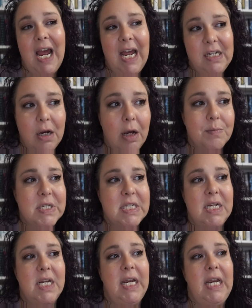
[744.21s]
and comes
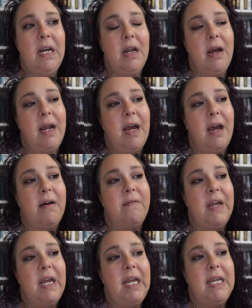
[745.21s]
tonight. I
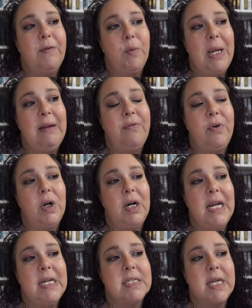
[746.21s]
have a giveaway
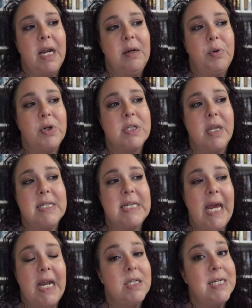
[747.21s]
for a signed, personalized,
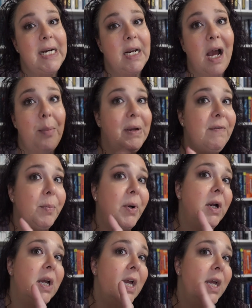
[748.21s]
and annotated copy of the
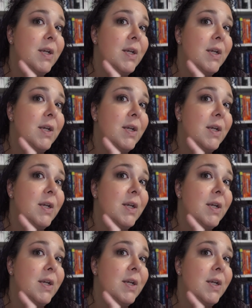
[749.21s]
book.